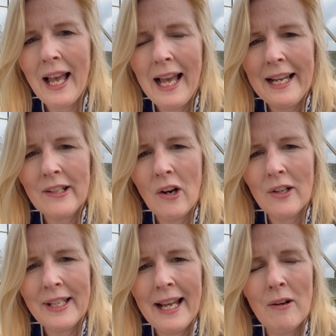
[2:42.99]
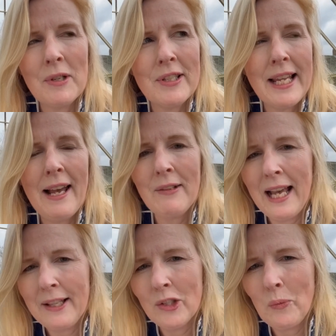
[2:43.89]
and are now down
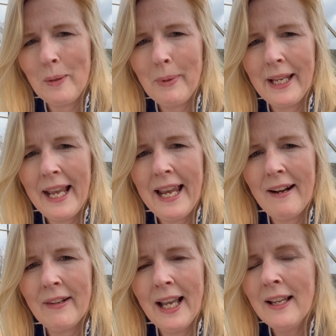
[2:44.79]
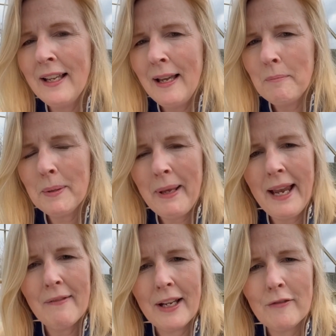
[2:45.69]
at the sweet pea area
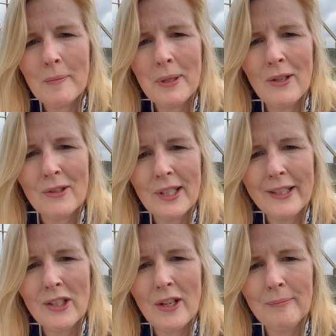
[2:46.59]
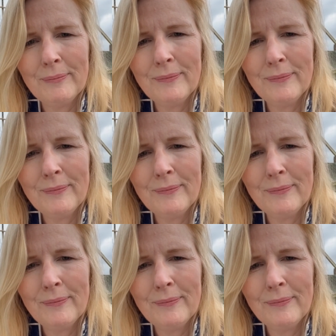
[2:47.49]
preparing for planting time.